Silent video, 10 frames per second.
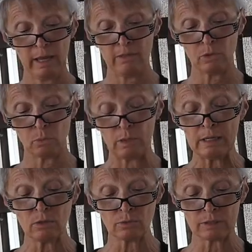And the
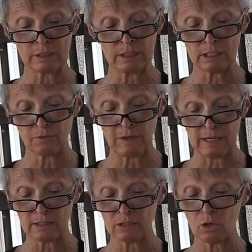wrinkles in his
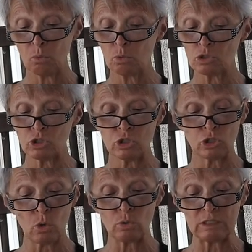face were
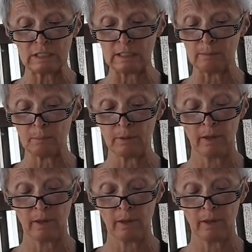so deep